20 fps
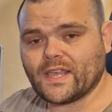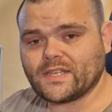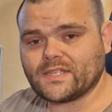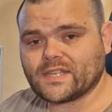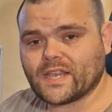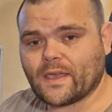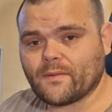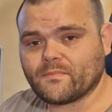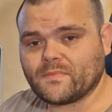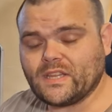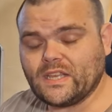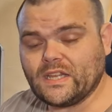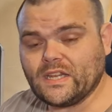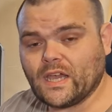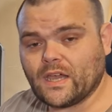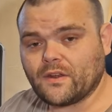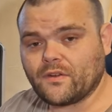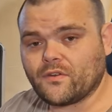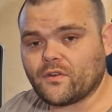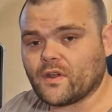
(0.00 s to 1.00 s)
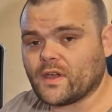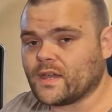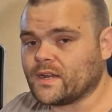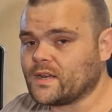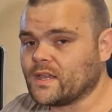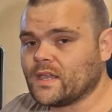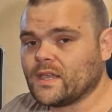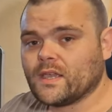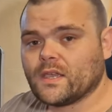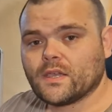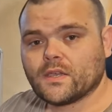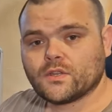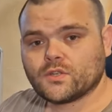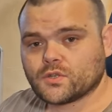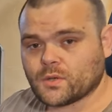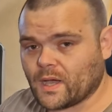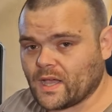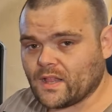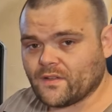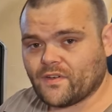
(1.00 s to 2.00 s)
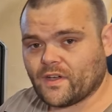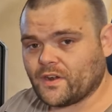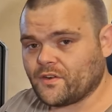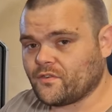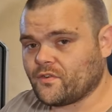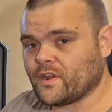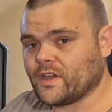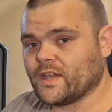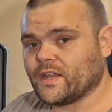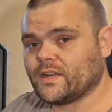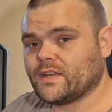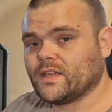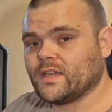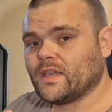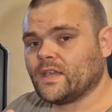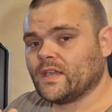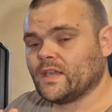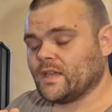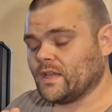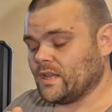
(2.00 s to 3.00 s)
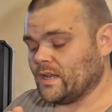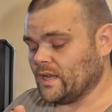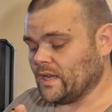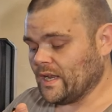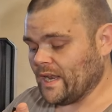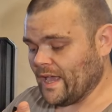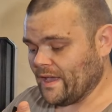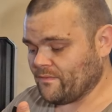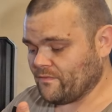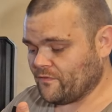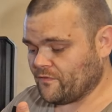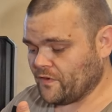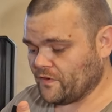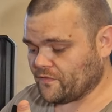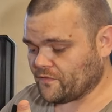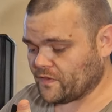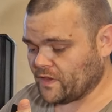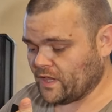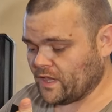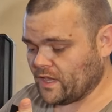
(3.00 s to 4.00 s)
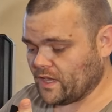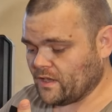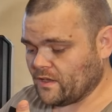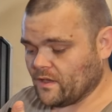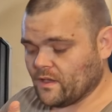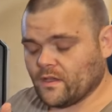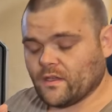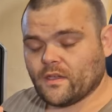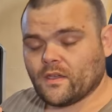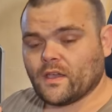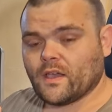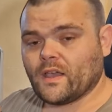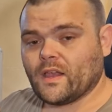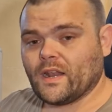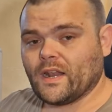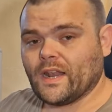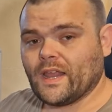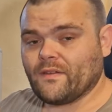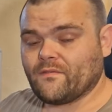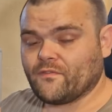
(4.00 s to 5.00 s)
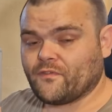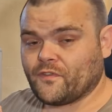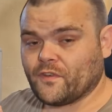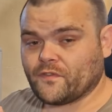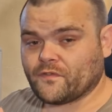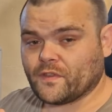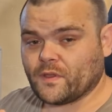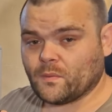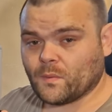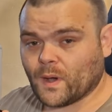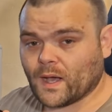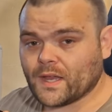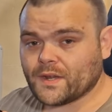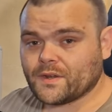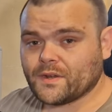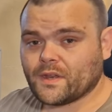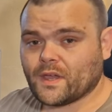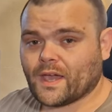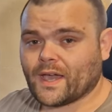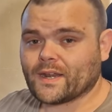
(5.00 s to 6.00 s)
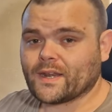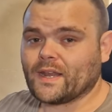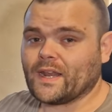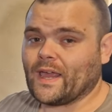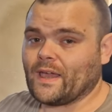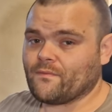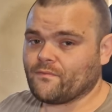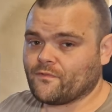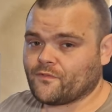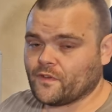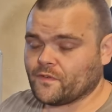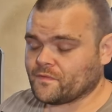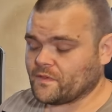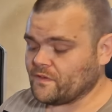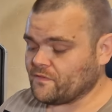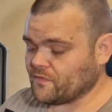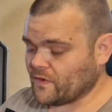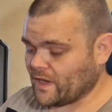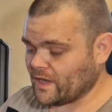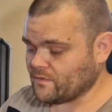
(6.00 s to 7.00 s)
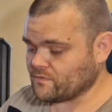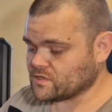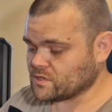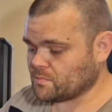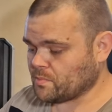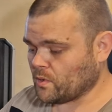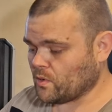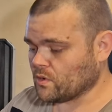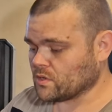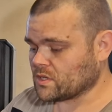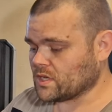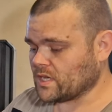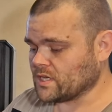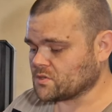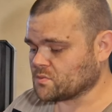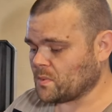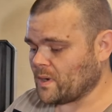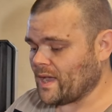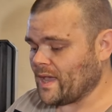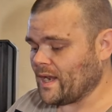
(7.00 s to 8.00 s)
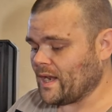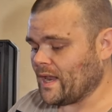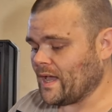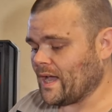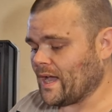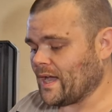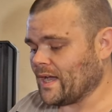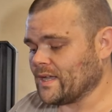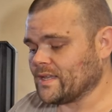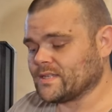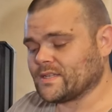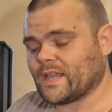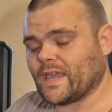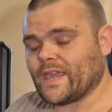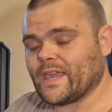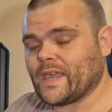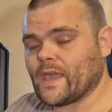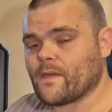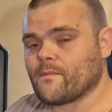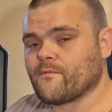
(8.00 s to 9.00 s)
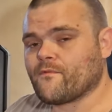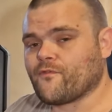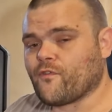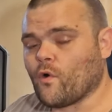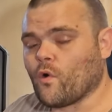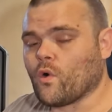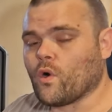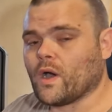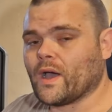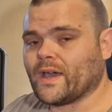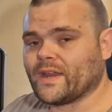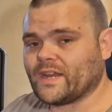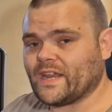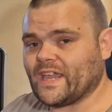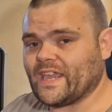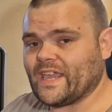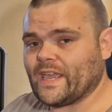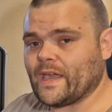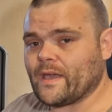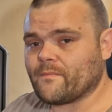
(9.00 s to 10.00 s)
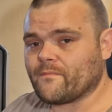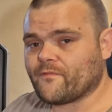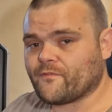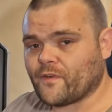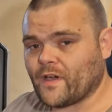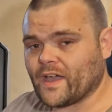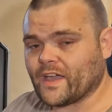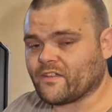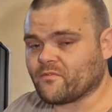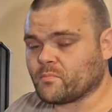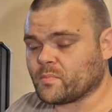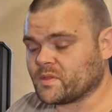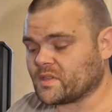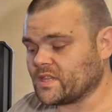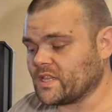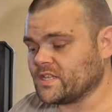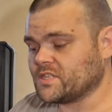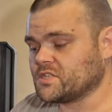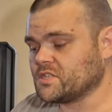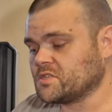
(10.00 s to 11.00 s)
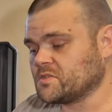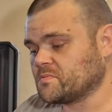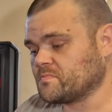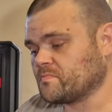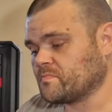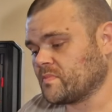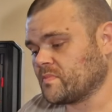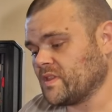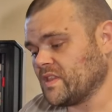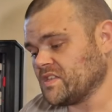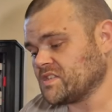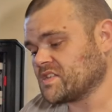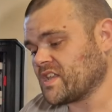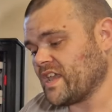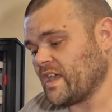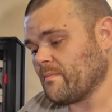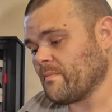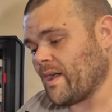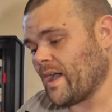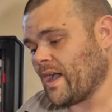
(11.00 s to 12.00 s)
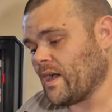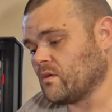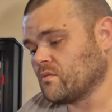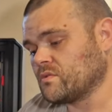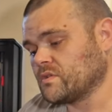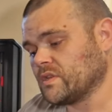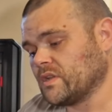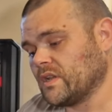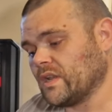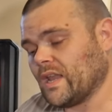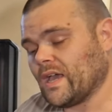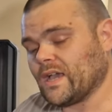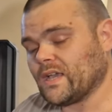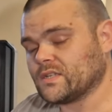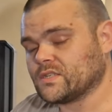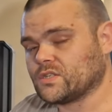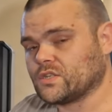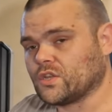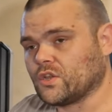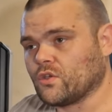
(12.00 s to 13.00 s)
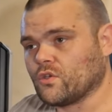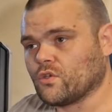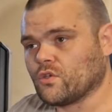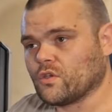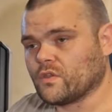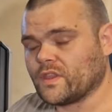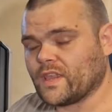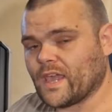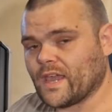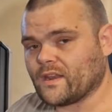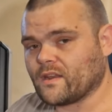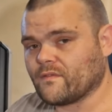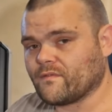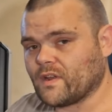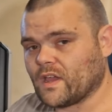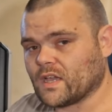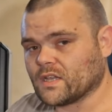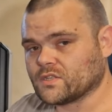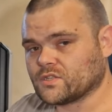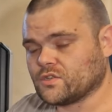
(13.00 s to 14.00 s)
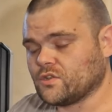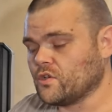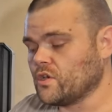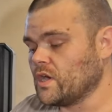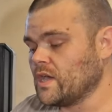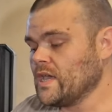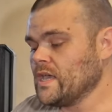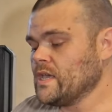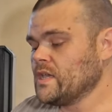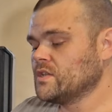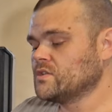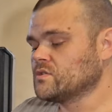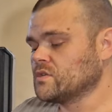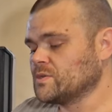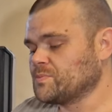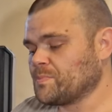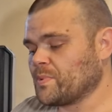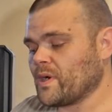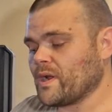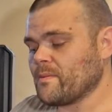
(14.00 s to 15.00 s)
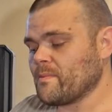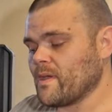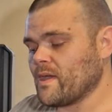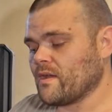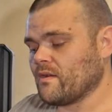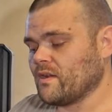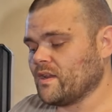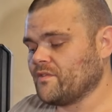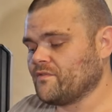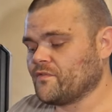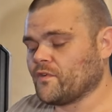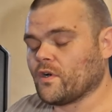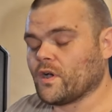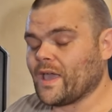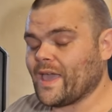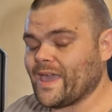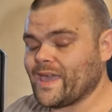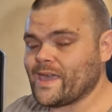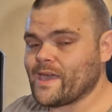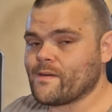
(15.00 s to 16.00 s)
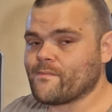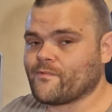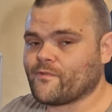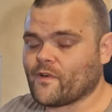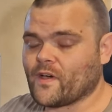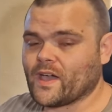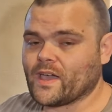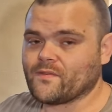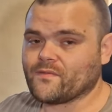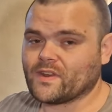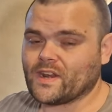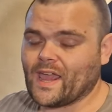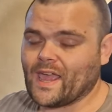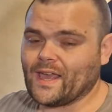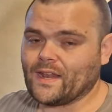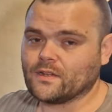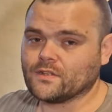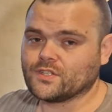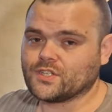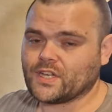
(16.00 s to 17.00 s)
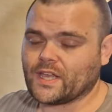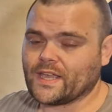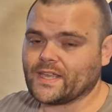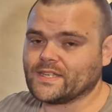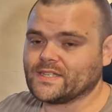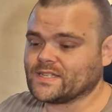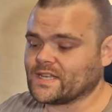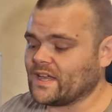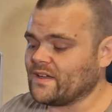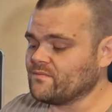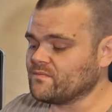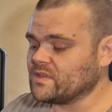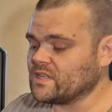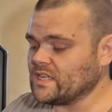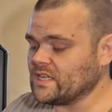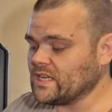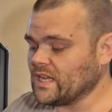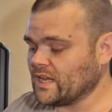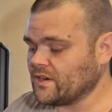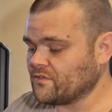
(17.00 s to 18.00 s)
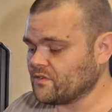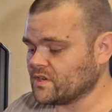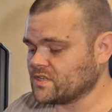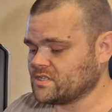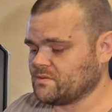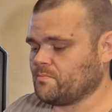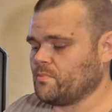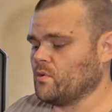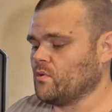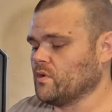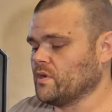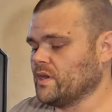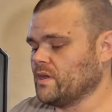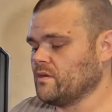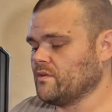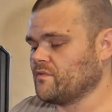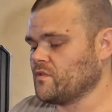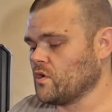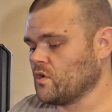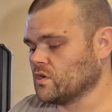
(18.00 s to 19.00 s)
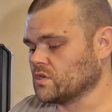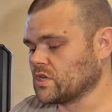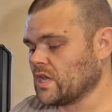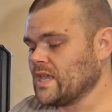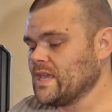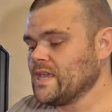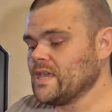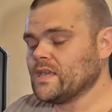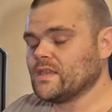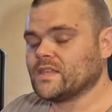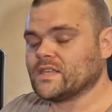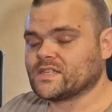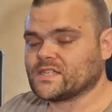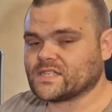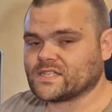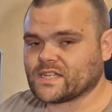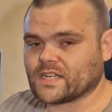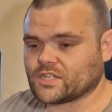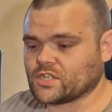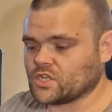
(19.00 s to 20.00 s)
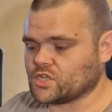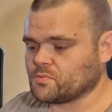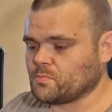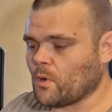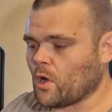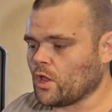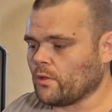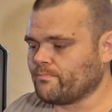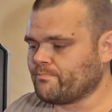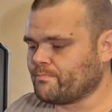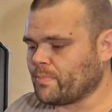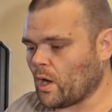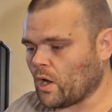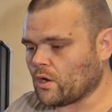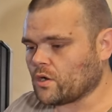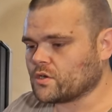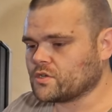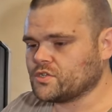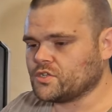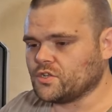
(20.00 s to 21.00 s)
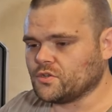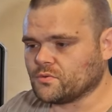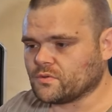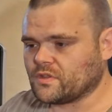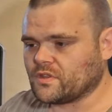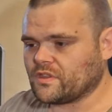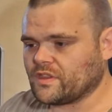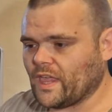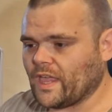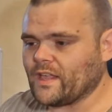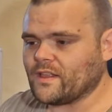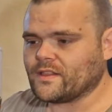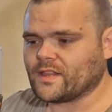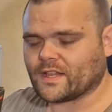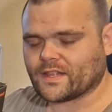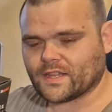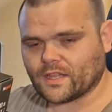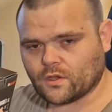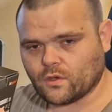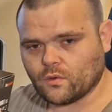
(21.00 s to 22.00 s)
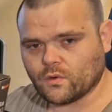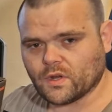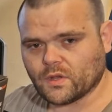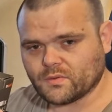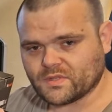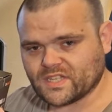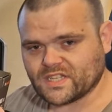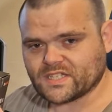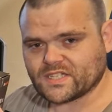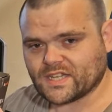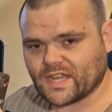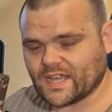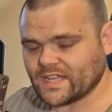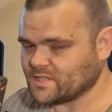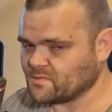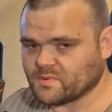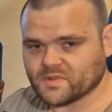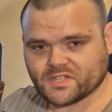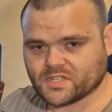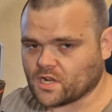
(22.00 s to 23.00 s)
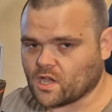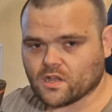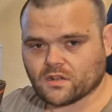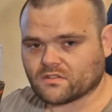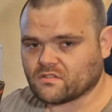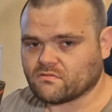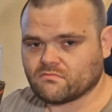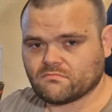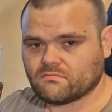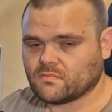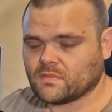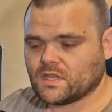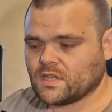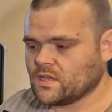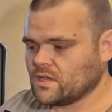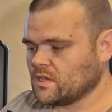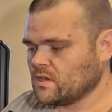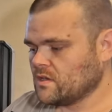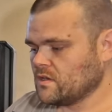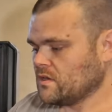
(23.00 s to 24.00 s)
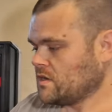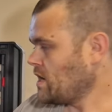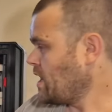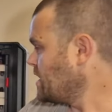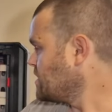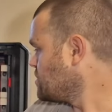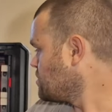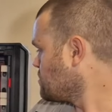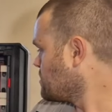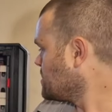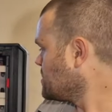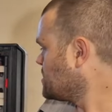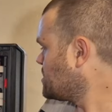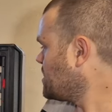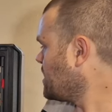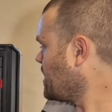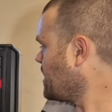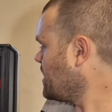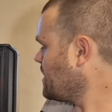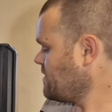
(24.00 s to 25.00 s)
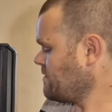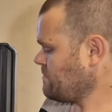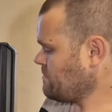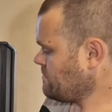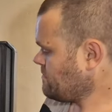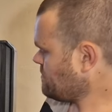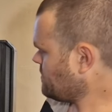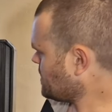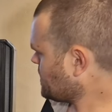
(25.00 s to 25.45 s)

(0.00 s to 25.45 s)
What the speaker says: 1700, 1200, 1150, 1151 and 1155 support, as well as AM4 and AM5. But this came out last year, the end of last year, so it's primarily for AM5 and LGA 1700 support. Now, of course, this is such a small box, you'd think that the cooler was this size, but it's not. As you can see, look